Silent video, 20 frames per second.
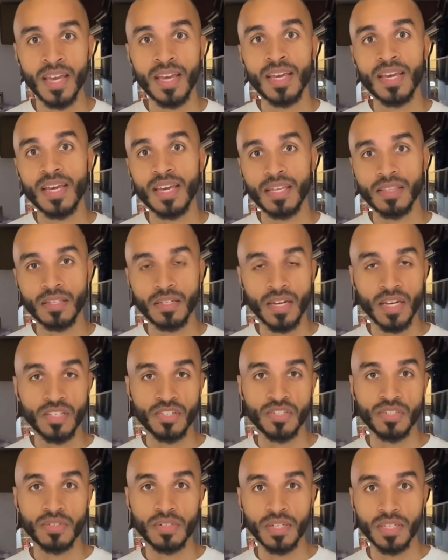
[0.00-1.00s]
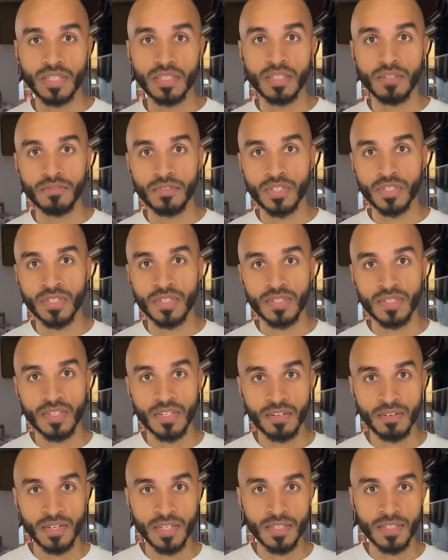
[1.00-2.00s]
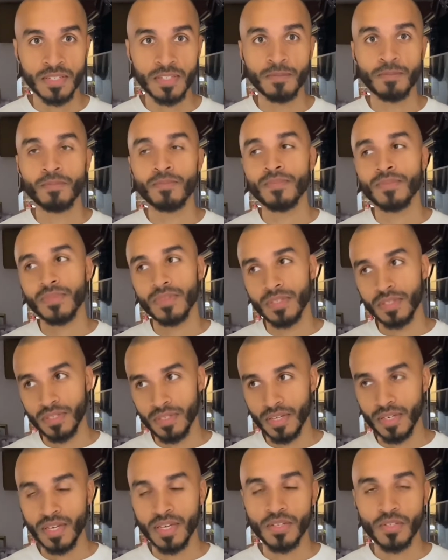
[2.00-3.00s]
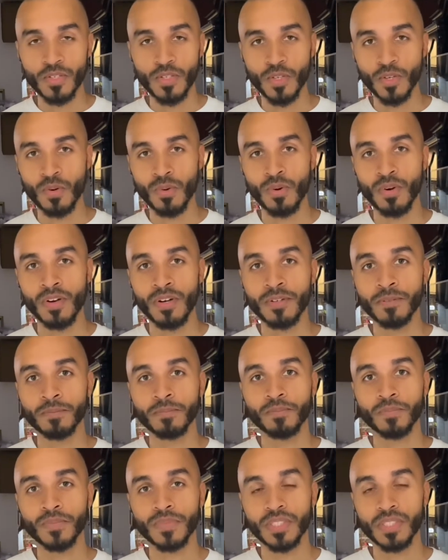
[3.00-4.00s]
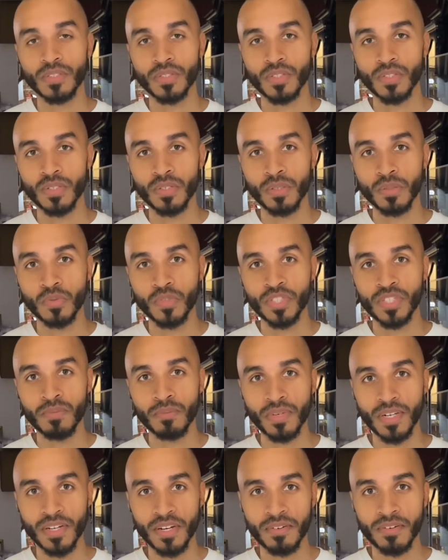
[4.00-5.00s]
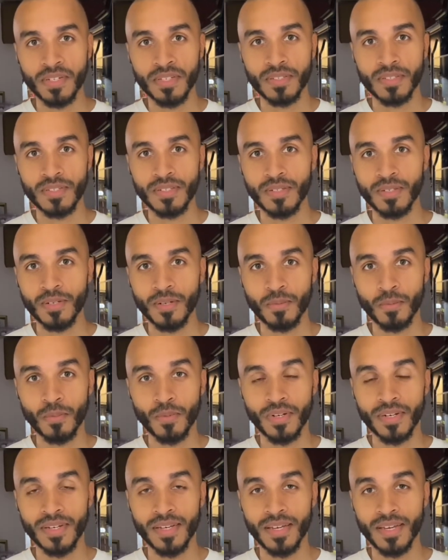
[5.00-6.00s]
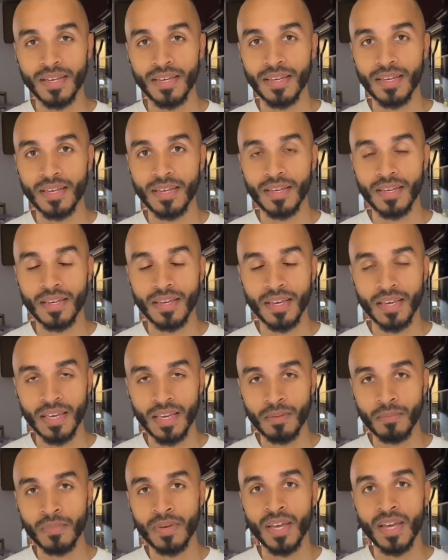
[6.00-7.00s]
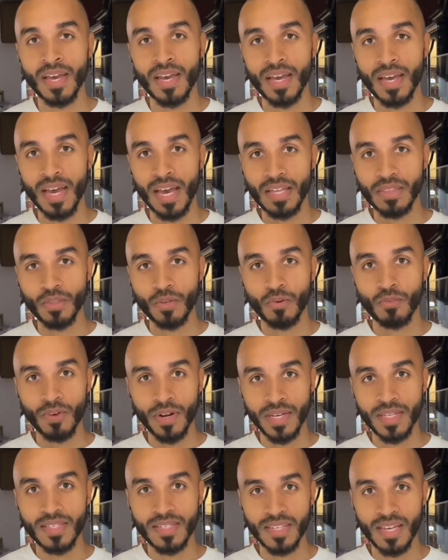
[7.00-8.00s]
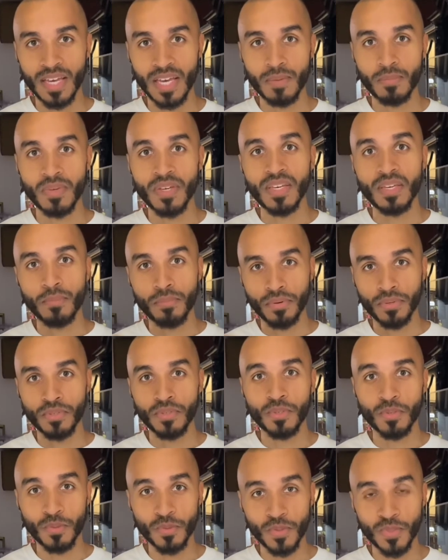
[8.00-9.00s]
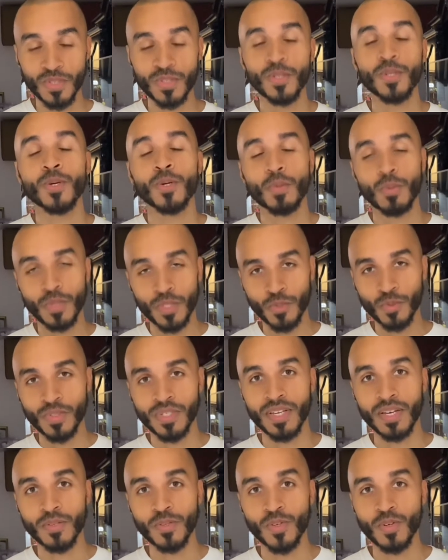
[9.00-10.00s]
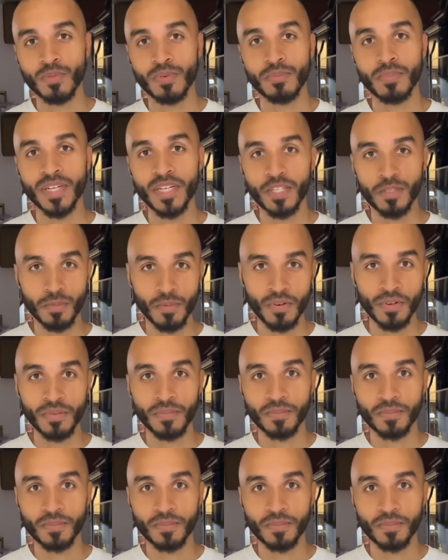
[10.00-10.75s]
in the National League Division Series and so on. So Jim Leyritz, um, when it came at the right time, he produced, which was October Baseball.